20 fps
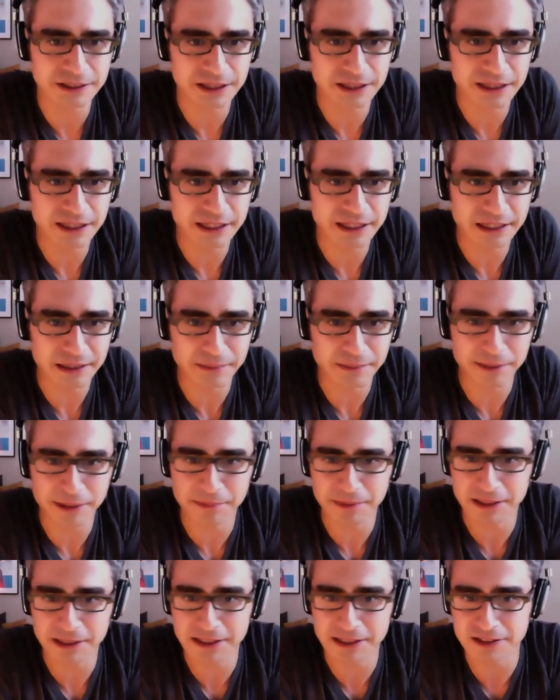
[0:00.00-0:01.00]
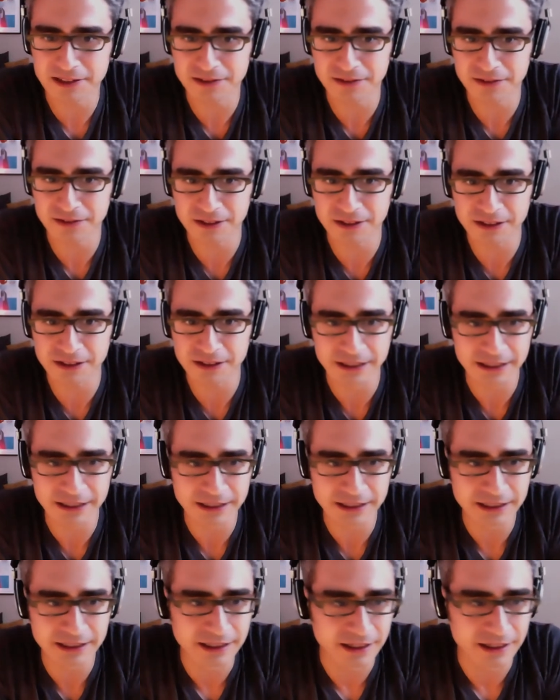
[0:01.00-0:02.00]
of thinking about buckets for
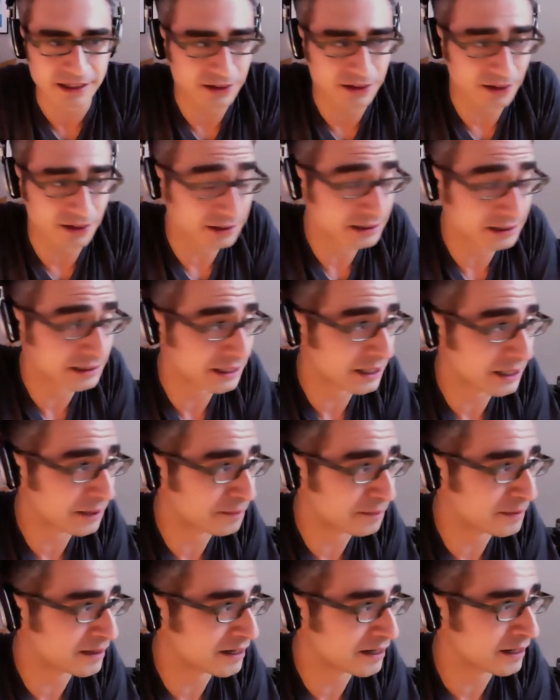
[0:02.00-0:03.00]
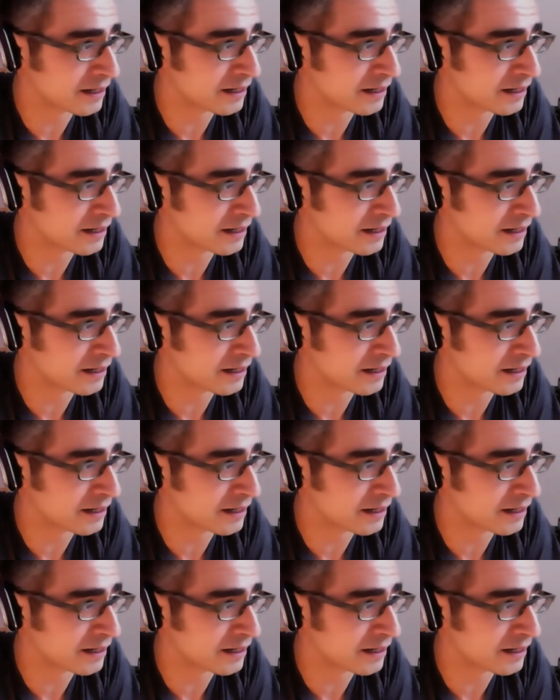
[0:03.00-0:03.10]
a long time.